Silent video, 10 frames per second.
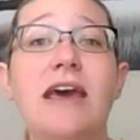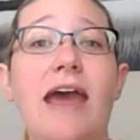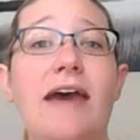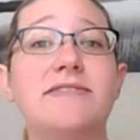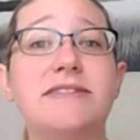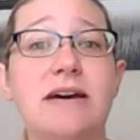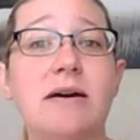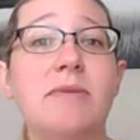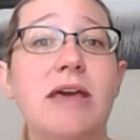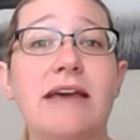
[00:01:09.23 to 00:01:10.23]
have
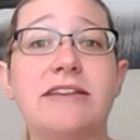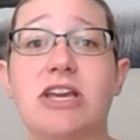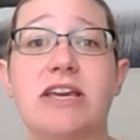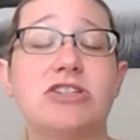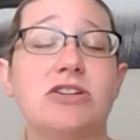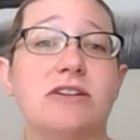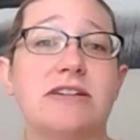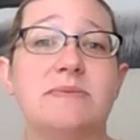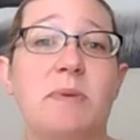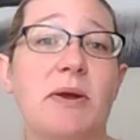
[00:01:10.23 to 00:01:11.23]
some educational
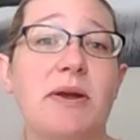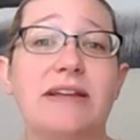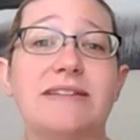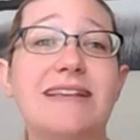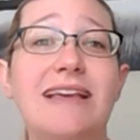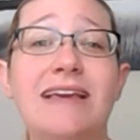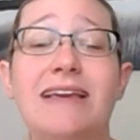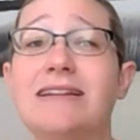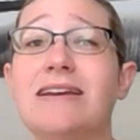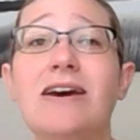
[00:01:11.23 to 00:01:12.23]
experience
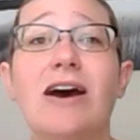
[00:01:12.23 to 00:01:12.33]
in